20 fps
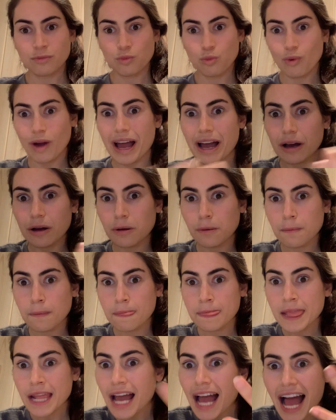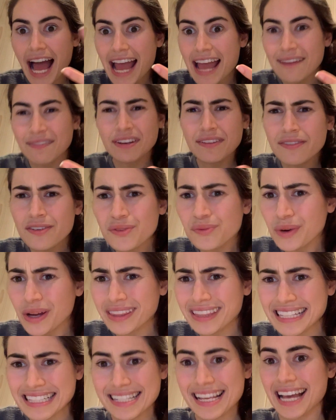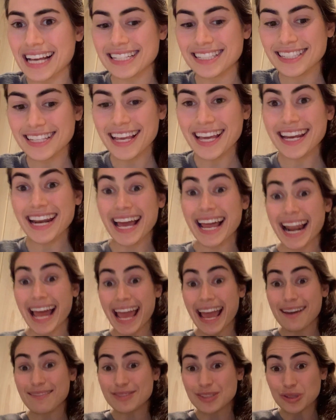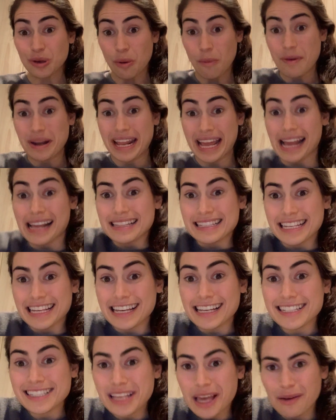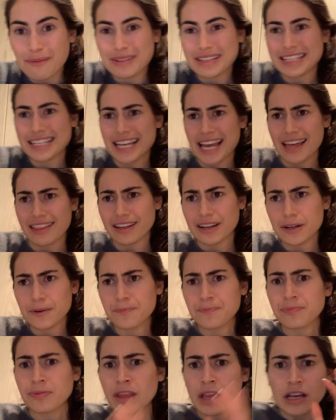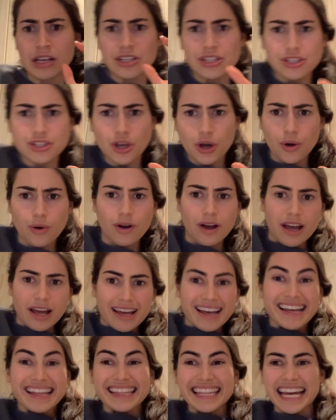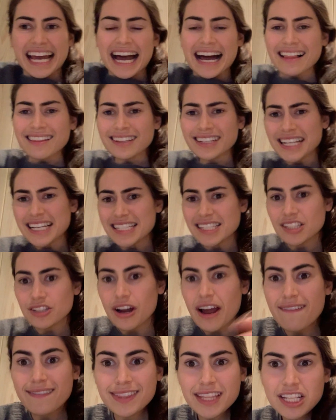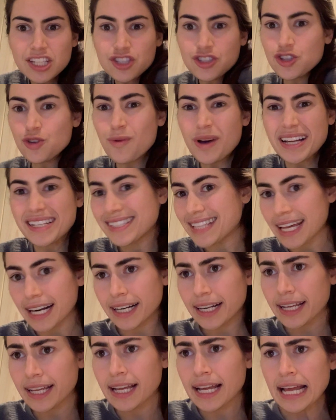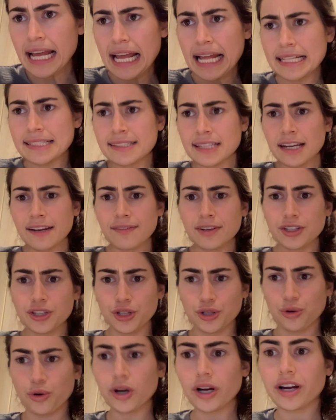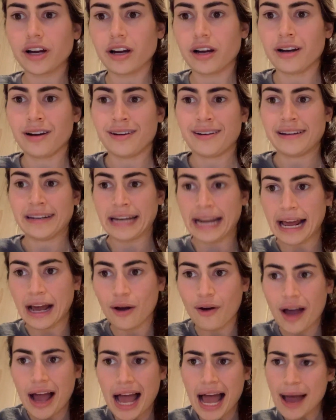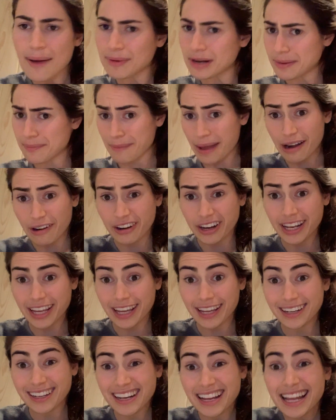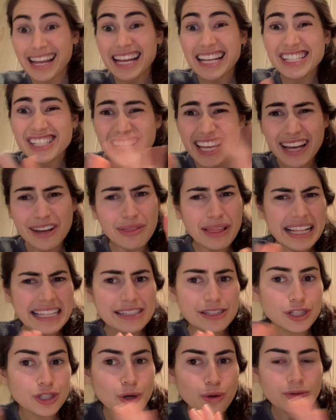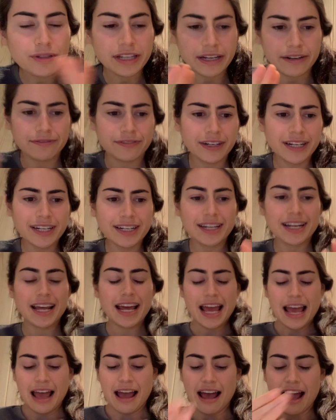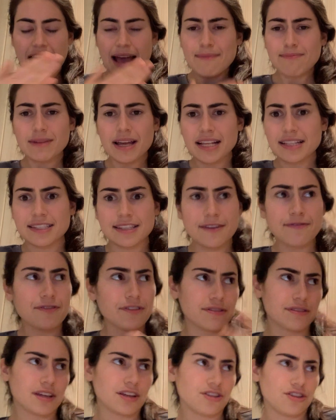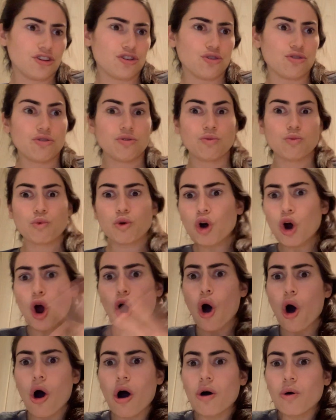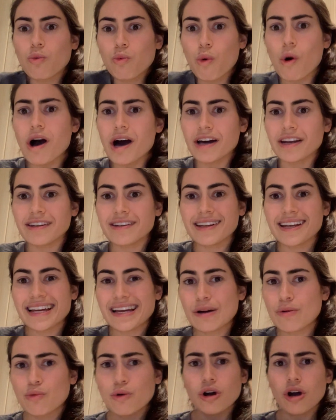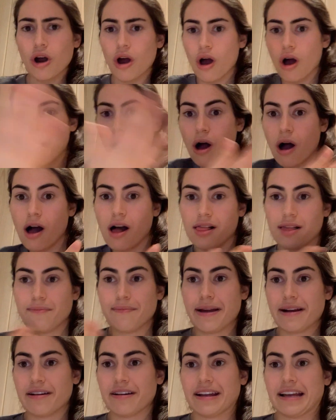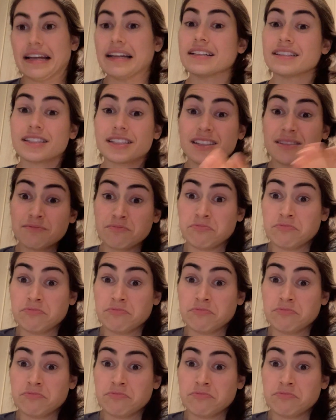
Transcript: Wow, I haven't even read the text yet, and I have so many ideas coming together. So, the colonists are having this new identity. Instead of a New Yorker, now I'm an American. See how that's so different? I'm not different than you. We're all one. We're all Americans.